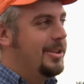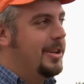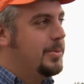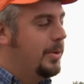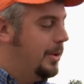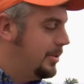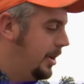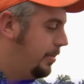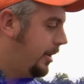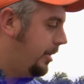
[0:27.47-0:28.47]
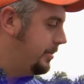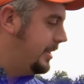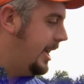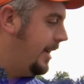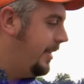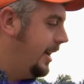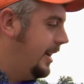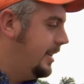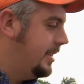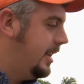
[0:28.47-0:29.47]
so that's one of those good problems to have, I
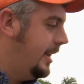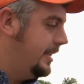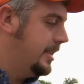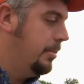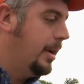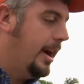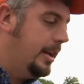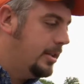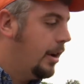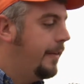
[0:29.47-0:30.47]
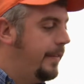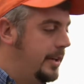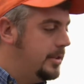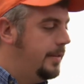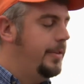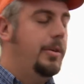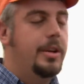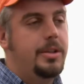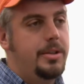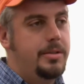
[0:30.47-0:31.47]
guess. Uh, some guys are facing a few
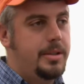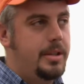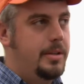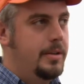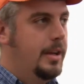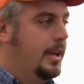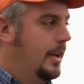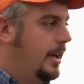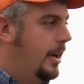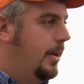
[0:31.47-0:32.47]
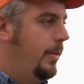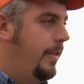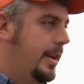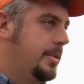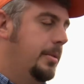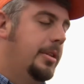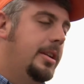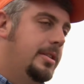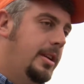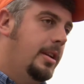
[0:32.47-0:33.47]
issues still. Uh, we've had some
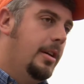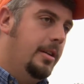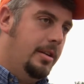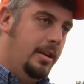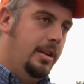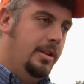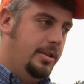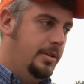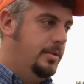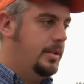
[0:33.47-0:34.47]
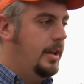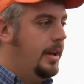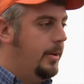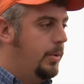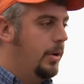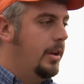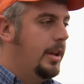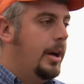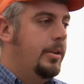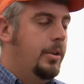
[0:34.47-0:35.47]
green seed content issues. Uh, we're only
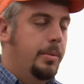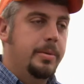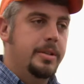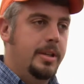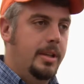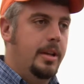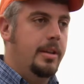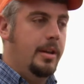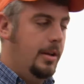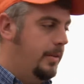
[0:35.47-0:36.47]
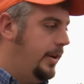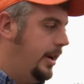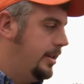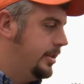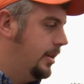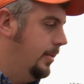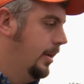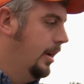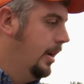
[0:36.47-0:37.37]
allowed 2% at the elevator, so